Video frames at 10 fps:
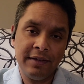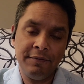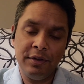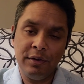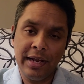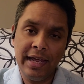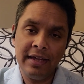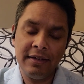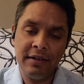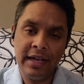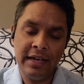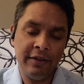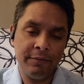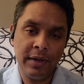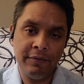if you like any
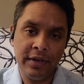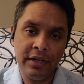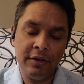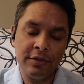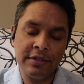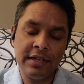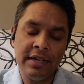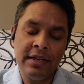of my videos,